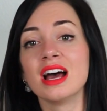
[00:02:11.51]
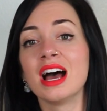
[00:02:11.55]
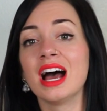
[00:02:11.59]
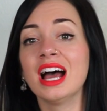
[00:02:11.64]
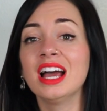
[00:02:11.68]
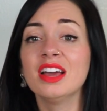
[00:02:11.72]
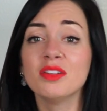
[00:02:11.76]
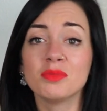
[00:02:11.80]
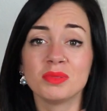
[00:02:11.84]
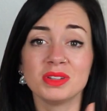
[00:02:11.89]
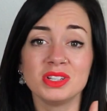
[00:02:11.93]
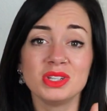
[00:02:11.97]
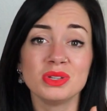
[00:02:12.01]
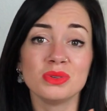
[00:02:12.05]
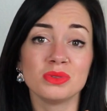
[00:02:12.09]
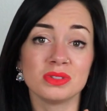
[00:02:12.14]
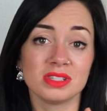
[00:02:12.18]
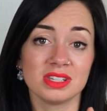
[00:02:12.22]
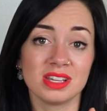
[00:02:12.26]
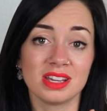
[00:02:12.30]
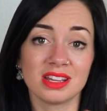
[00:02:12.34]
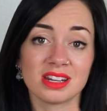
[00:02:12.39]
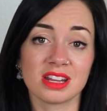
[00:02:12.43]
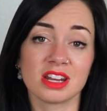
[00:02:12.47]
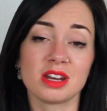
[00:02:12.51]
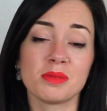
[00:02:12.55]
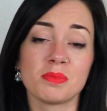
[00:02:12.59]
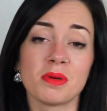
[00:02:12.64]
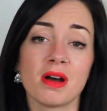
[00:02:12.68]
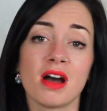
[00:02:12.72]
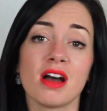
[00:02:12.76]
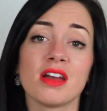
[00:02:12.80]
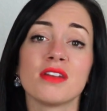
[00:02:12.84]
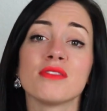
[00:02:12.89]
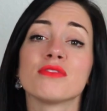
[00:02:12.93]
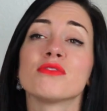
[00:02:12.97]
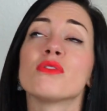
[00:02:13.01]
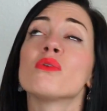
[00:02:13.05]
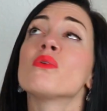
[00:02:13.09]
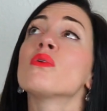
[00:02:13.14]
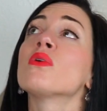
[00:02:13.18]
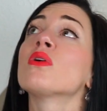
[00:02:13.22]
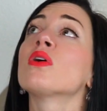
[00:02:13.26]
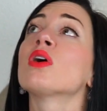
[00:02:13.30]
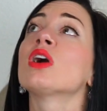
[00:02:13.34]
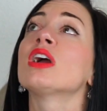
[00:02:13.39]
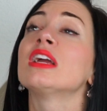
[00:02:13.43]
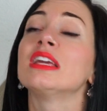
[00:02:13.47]
I have been using a Neti Pot
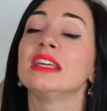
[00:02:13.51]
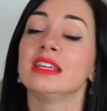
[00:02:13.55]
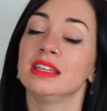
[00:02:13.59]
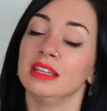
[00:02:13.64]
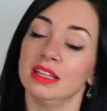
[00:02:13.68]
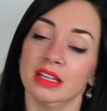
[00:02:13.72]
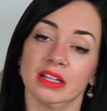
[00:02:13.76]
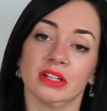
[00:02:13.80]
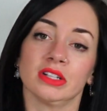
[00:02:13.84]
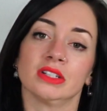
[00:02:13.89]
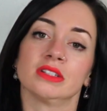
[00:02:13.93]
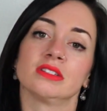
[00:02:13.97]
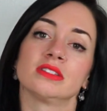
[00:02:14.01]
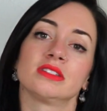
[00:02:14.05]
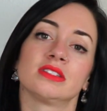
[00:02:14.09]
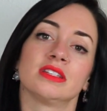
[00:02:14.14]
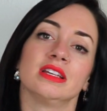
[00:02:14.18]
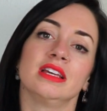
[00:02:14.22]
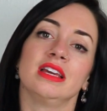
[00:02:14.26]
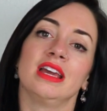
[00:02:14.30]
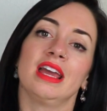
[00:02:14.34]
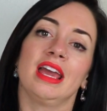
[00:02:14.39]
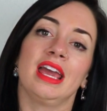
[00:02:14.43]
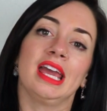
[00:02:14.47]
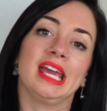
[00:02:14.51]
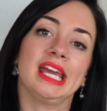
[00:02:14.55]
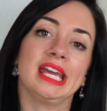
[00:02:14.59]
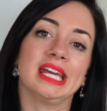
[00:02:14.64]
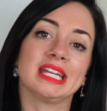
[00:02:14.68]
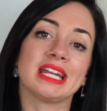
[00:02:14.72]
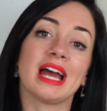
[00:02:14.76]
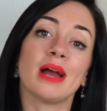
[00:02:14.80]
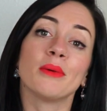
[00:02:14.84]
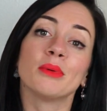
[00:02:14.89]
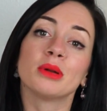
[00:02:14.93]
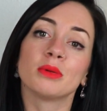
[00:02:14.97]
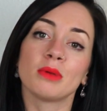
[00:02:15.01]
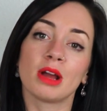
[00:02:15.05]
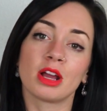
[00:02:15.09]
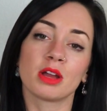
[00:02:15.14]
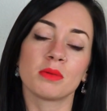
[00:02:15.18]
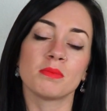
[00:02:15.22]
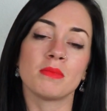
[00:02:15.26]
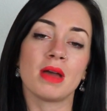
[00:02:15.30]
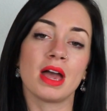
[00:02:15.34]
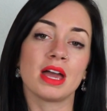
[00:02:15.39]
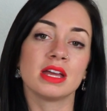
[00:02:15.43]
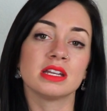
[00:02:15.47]
for years. And I would
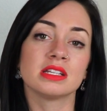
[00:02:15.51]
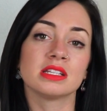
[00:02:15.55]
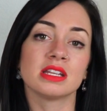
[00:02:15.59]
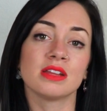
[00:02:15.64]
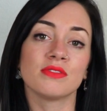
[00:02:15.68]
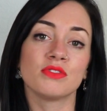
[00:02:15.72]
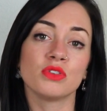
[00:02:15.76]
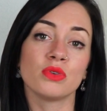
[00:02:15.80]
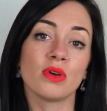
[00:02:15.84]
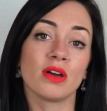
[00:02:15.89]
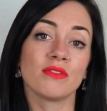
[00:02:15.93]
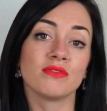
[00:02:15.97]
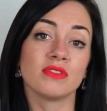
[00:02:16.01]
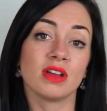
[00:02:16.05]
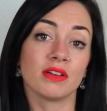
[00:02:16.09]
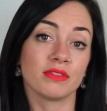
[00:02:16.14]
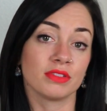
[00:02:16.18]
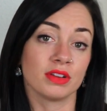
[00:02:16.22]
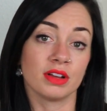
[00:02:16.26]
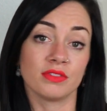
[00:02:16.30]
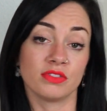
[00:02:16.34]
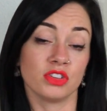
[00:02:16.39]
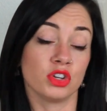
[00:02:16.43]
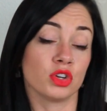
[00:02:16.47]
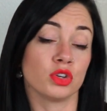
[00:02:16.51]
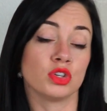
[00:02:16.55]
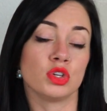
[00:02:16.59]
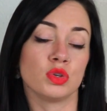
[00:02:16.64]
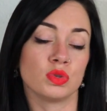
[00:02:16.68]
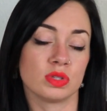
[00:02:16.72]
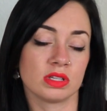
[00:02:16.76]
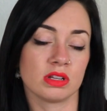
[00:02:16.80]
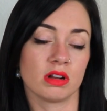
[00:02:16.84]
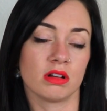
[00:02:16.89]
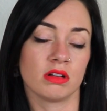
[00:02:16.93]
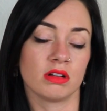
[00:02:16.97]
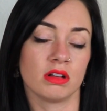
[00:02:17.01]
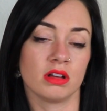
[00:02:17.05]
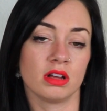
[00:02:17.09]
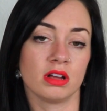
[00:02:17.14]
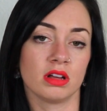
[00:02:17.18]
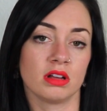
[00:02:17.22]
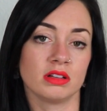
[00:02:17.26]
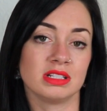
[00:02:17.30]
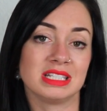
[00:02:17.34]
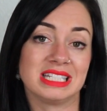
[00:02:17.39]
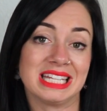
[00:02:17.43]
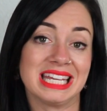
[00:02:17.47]
recommend, if you don't use it on
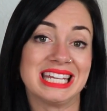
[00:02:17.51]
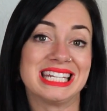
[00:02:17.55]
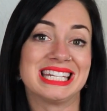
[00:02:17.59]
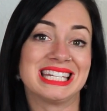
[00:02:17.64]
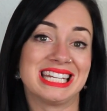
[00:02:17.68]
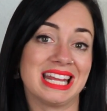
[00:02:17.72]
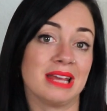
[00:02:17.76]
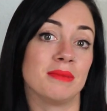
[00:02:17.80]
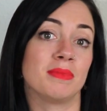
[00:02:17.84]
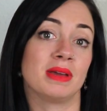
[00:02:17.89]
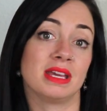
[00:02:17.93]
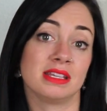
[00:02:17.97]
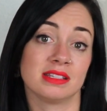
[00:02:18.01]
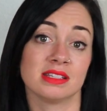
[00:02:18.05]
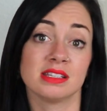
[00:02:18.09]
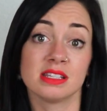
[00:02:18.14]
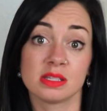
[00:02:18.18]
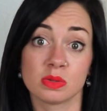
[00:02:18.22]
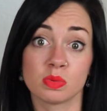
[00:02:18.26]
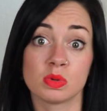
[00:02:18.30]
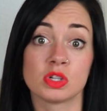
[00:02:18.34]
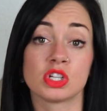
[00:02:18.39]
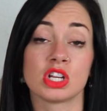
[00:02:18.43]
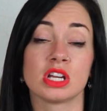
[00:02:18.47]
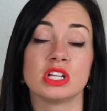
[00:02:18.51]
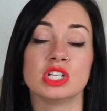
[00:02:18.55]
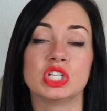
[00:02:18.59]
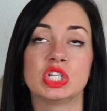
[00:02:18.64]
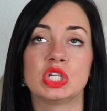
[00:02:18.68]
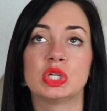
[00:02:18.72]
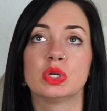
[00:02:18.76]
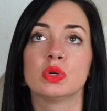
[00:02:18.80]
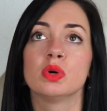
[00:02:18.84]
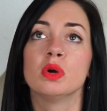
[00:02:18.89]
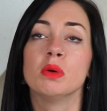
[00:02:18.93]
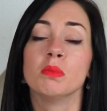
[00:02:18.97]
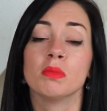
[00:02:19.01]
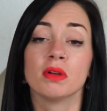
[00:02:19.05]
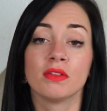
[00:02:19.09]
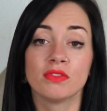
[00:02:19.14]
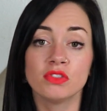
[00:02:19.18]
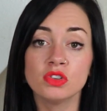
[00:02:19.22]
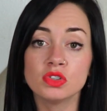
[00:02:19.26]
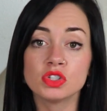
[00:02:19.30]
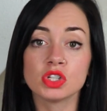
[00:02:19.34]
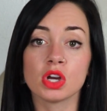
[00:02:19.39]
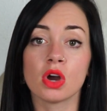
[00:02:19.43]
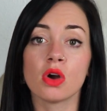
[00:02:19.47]
a day-to-day basis, which I do, but
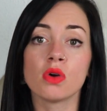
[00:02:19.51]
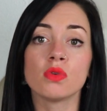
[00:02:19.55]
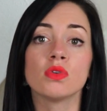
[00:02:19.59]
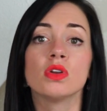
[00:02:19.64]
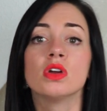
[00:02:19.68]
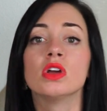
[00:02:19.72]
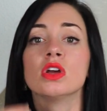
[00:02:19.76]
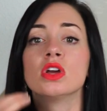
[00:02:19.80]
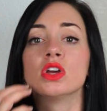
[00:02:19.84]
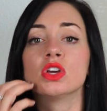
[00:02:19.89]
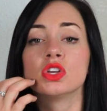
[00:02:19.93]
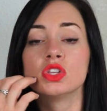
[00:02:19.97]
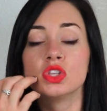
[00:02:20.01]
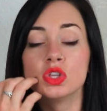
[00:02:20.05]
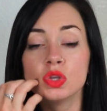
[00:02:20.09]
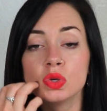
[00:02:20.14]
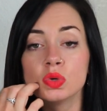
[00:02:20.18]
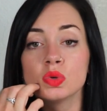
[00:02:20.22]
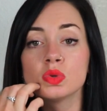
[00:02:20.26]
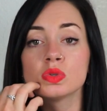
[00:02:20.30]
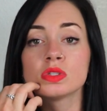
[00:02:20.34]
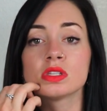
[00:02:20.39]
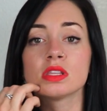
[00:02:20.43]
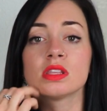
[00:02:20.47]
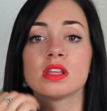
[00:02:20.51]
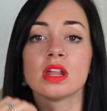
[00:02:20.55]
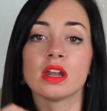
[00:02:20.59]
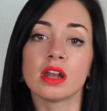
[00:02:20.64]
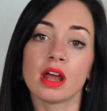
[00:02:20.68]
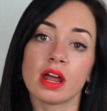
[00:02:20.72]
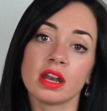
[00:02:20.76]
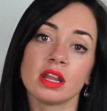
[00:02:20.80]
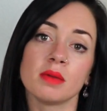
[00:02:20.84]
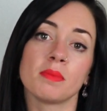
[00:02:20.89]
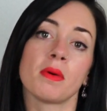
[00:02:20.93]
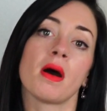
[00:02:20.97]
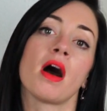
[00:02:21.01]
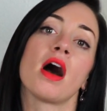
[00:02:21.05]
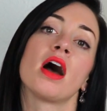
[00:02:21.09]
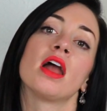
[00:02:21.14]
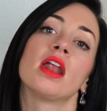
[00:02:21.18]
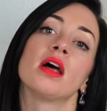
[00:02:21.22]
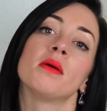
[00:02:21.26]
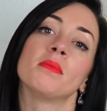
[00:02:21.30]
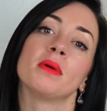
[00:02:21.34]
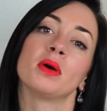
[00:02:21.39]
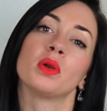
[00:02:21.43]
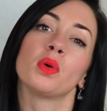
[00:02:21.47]
if you don't, use the Neti
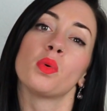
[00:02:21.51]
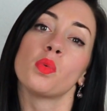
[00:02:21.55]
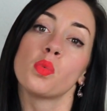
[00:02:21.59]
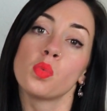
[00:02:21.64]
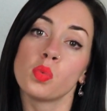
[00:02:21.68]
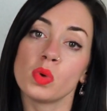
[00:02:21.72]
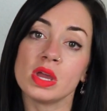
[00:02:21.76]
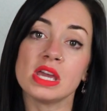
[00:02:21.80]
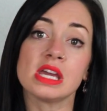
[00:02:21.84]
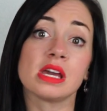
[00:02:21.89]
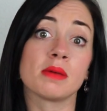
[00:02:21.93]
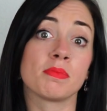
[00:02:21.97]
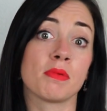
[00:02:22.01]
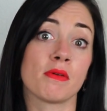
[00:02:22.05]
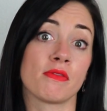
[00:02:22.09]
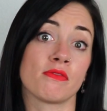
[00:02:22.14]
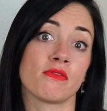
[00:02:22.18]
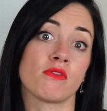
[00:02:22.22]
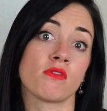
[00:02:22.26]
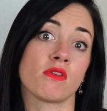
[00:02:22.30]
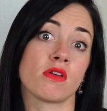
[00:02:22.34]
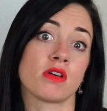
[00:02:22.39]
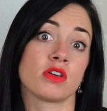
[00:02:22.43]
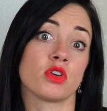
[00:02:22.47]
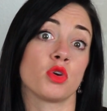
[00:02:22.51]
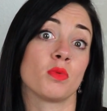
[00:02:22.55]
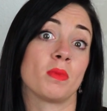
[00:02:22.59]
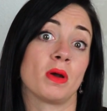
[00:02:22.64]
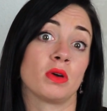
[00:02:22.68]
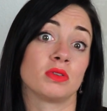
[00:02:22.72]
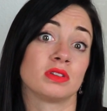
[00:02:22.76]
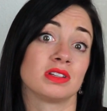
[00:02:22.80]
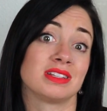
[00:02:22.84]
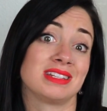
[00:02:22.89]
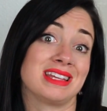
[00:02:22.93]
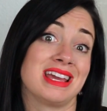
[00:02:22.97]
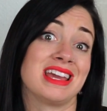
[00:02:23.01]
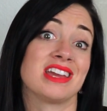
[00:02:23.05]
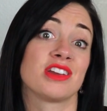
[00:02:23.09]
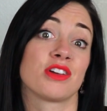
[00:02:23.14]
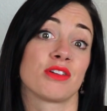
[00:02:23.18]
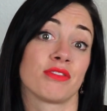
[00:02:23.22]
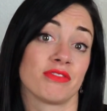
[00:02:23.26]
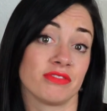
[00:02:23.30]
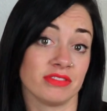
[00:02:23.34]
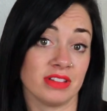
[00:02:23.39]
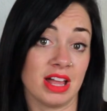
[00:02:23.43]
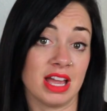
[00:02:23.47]
Pot about a week before you're about to take
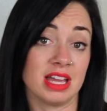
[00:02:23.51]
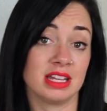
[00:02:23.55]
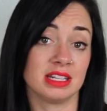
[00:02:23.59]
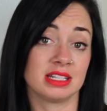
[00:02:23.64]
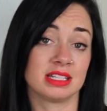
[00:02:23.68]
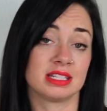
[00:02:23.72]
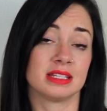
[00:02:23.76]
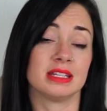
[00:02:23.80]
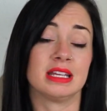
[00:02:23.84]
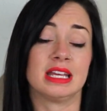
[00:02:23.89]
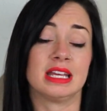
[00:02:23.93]
your flight.